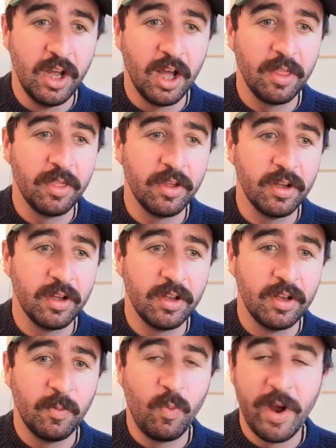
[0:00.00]
and the
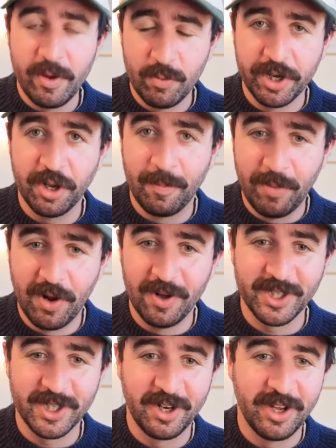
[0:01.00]
way we're going to
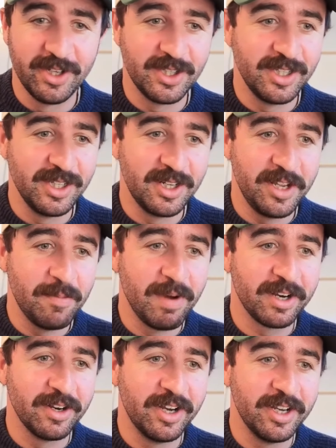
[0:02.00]
personalize these lead
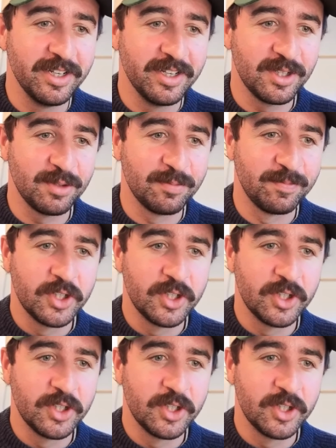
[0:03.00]
magnet ideas,